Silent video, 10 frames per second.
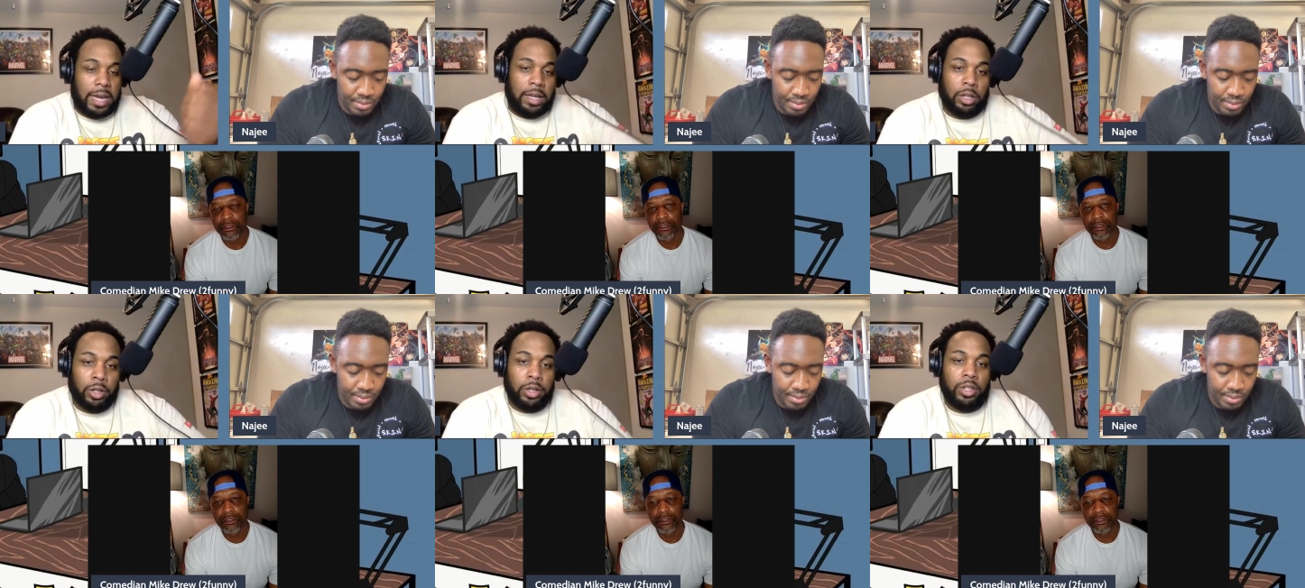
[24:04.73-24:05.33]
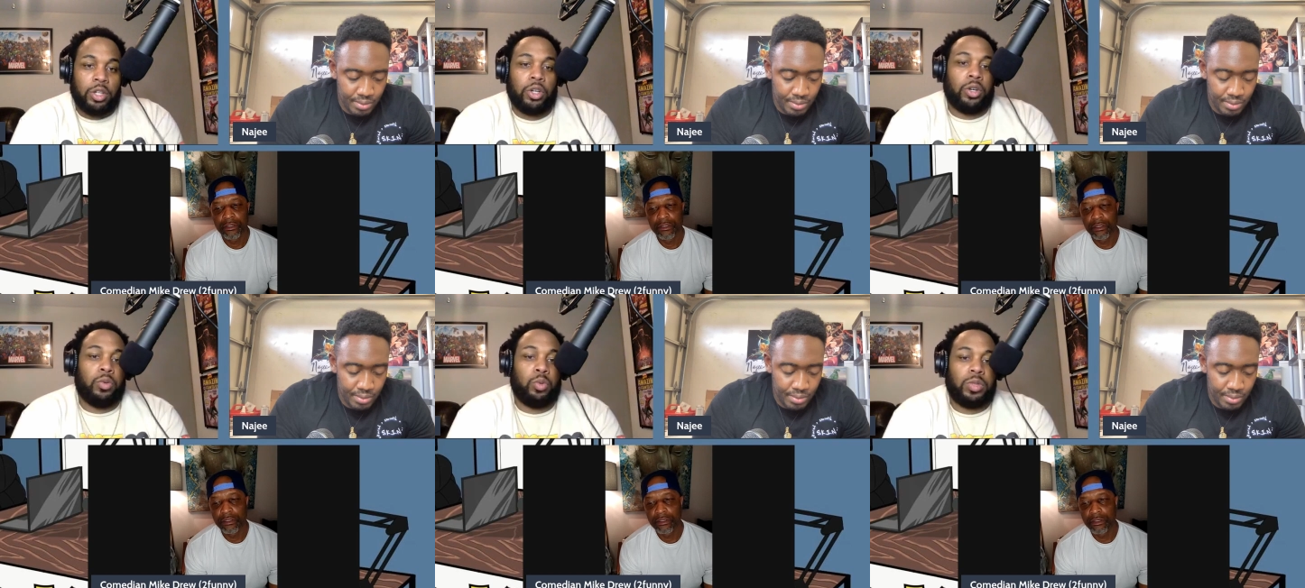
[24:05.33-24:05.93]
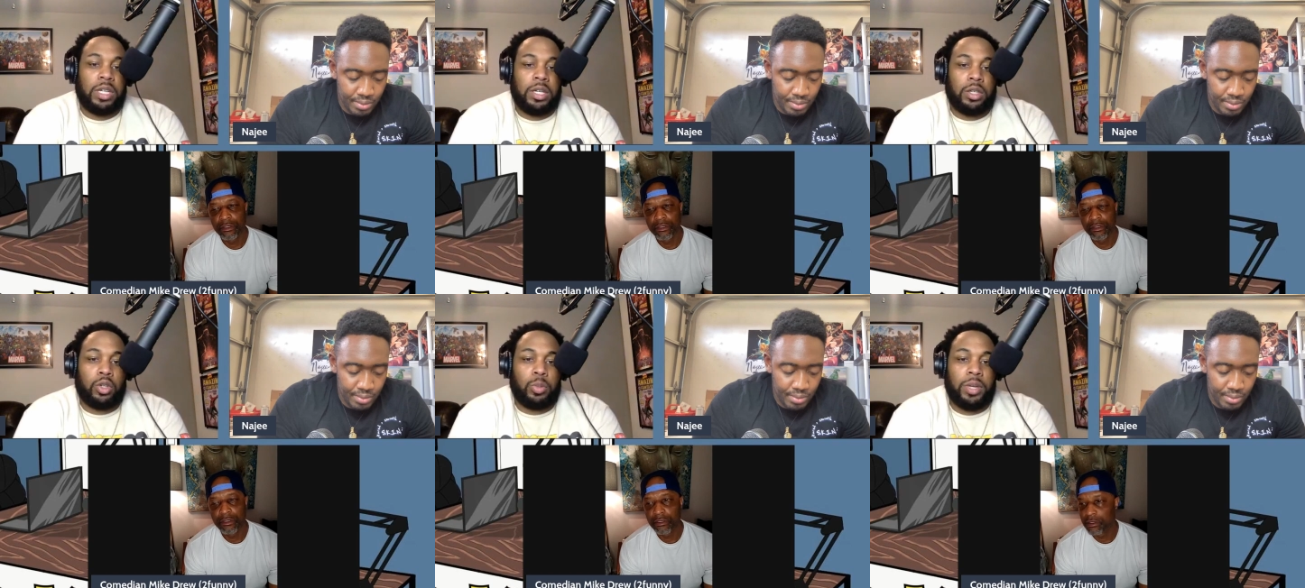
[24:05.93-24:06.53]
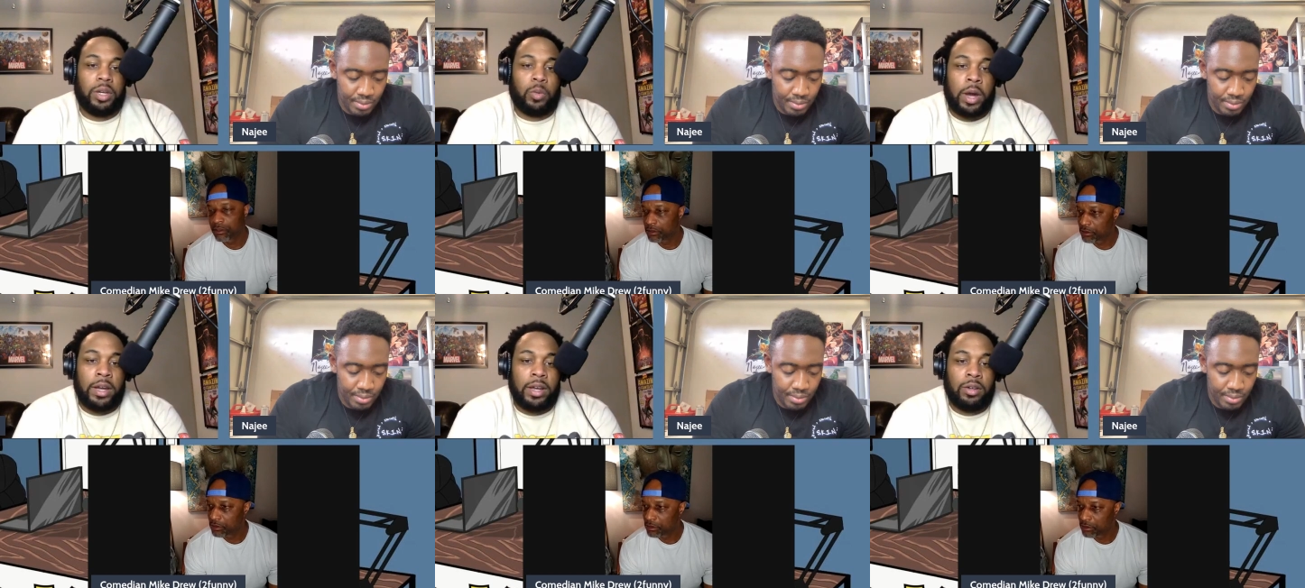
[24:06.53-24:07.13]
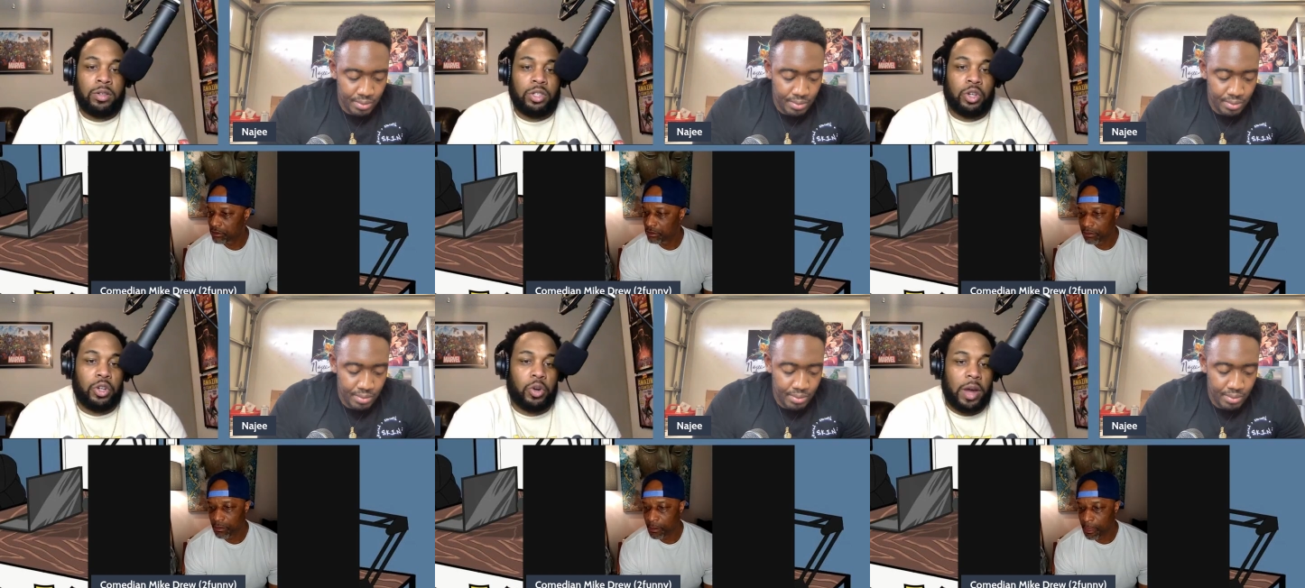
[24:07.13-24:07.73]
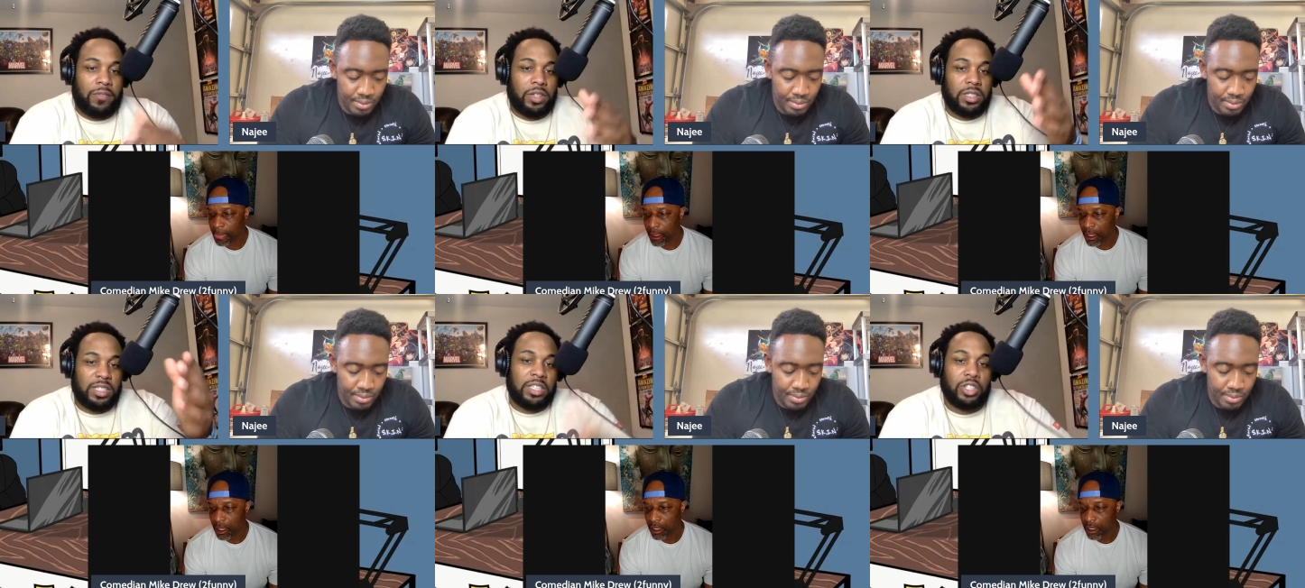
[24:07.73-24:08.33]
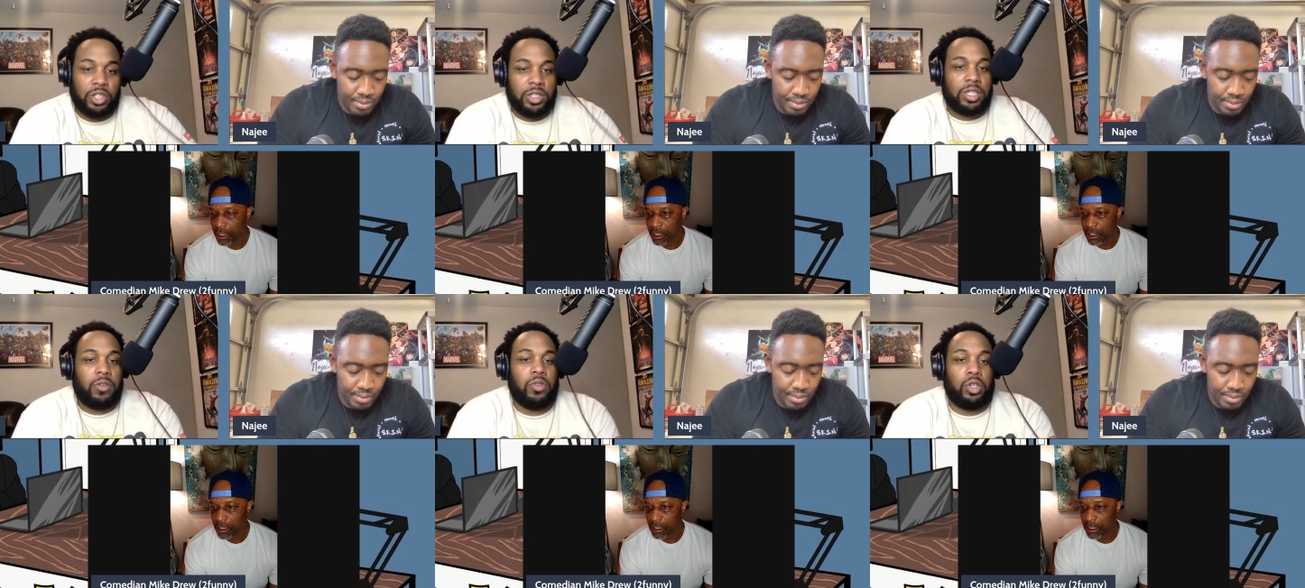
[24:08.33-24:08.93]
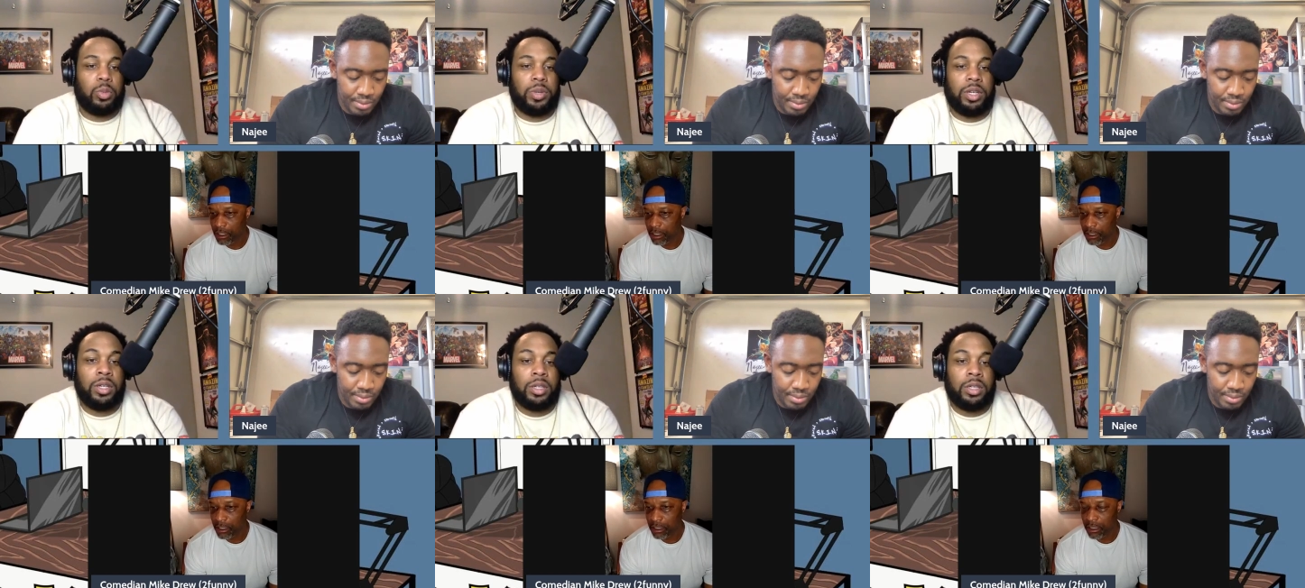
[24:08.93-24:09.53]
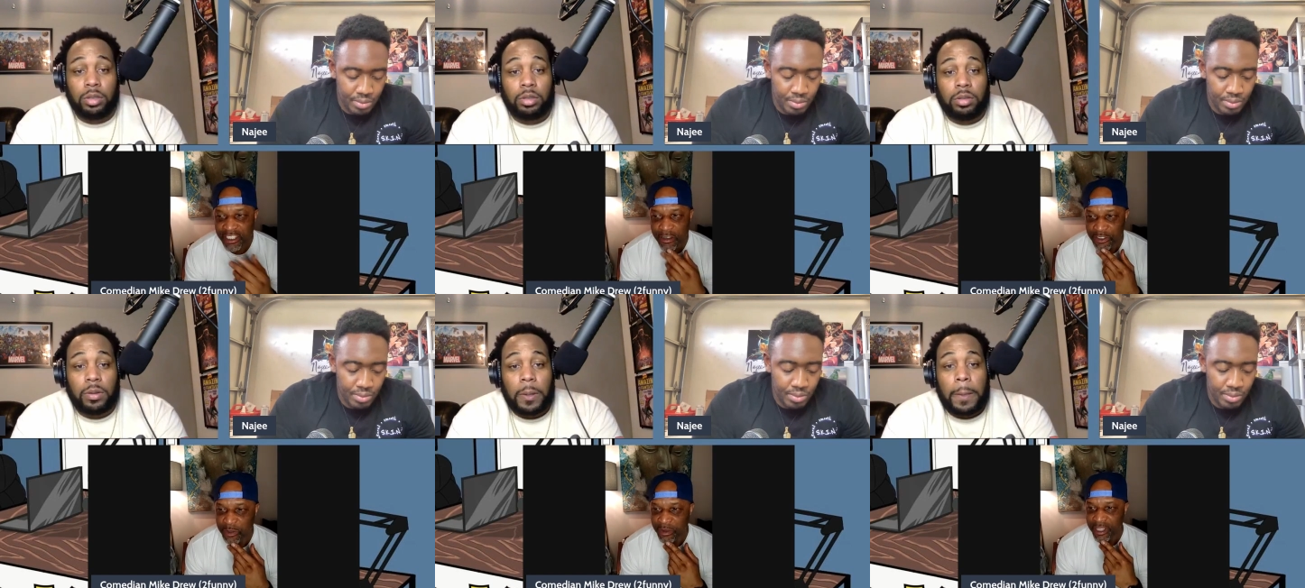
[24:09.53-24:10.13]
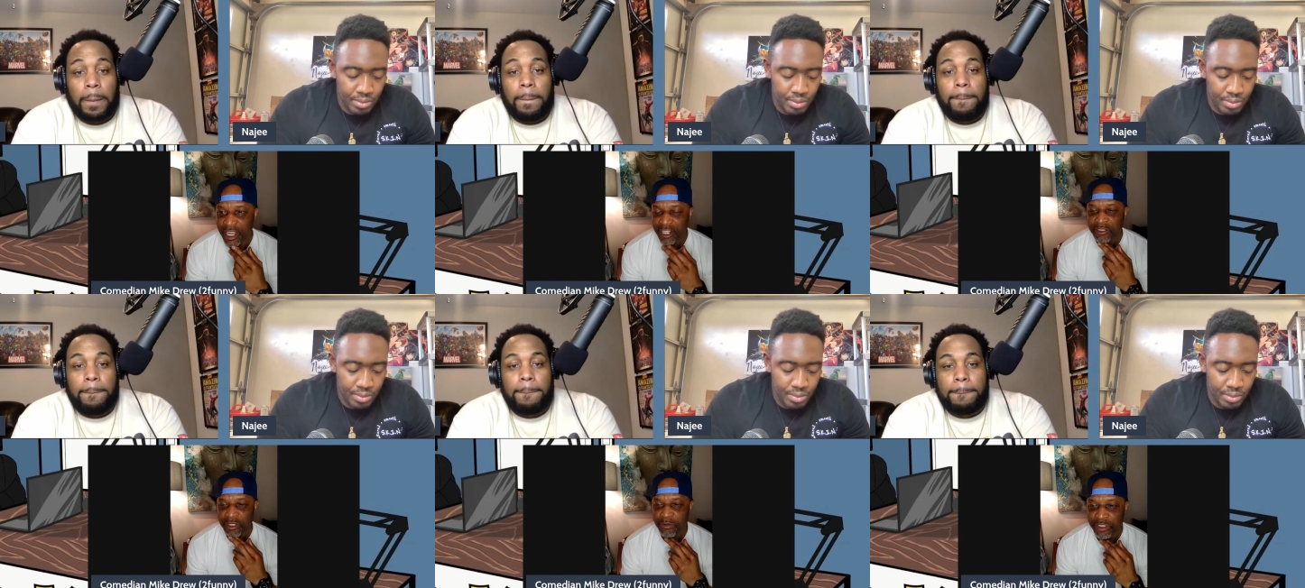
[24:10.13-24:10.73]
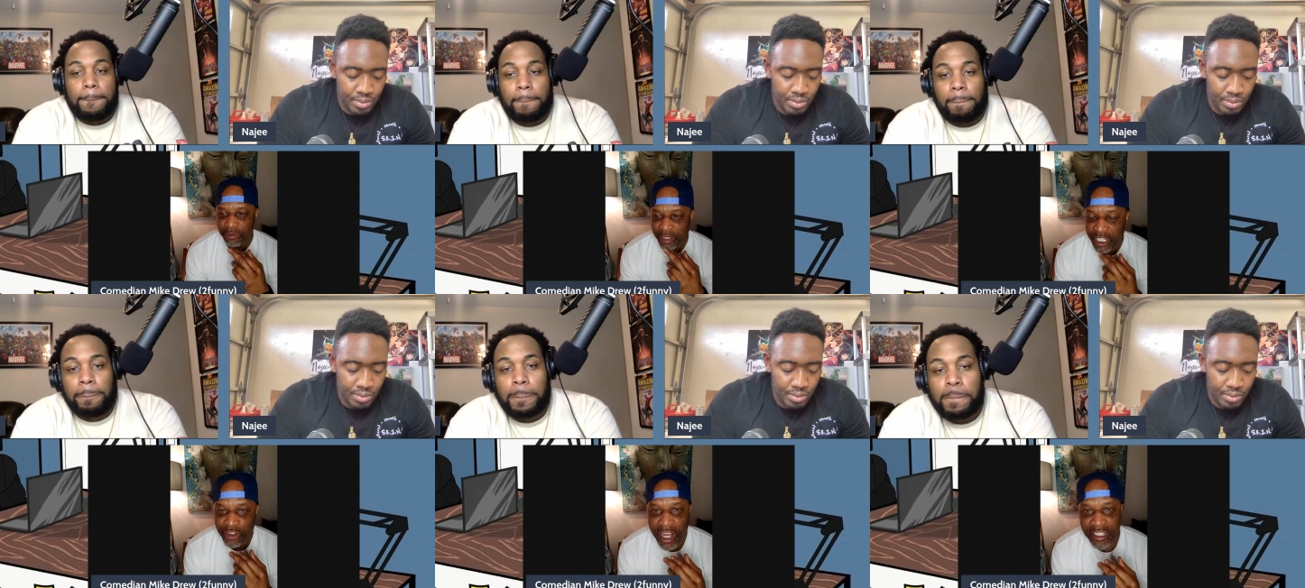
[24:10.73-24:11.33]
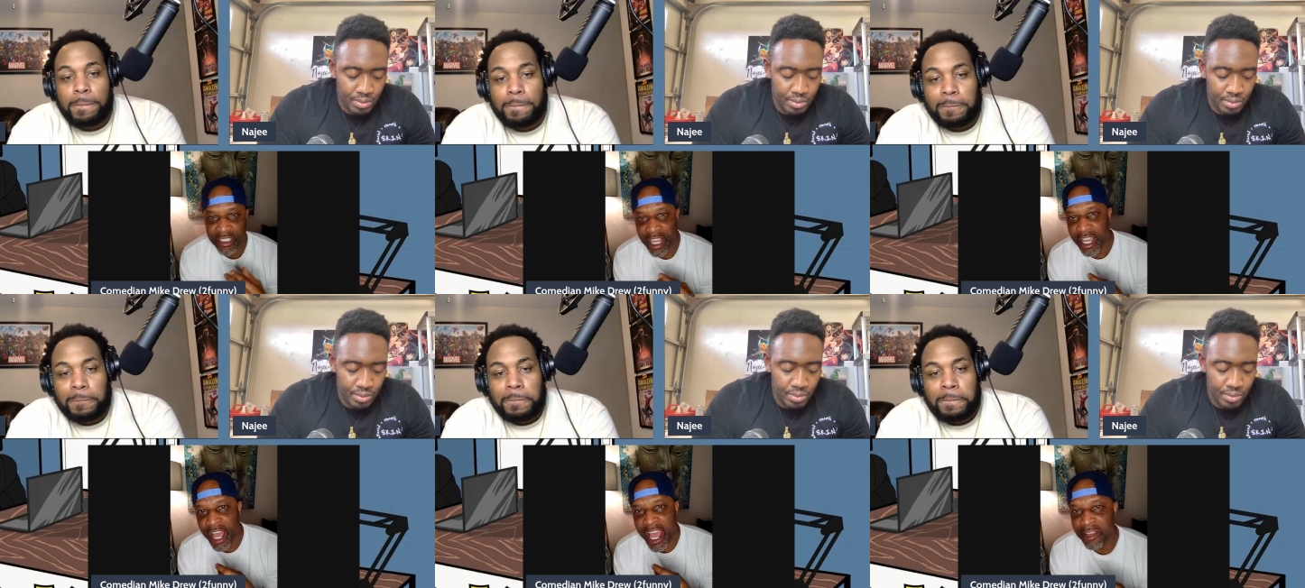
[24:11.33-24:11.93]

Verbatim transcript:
Speaker 1: tailor your routine a little bit right now. You know, you don't have to censor
Speaker 2: yourself a little bit. I understand what you mean. I understand what you mean. He trying to say I